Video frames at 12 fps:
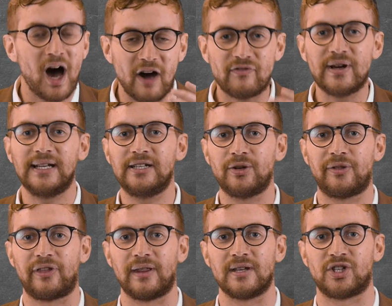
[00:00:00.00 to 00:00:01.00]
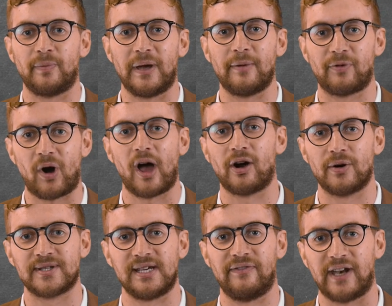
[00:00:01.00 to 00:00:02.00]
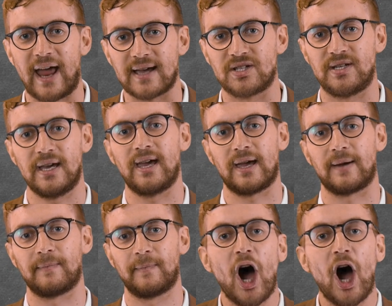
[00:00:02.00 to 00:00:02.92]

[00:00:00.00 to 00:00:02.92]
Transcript: I really do think this should be a priority for next year.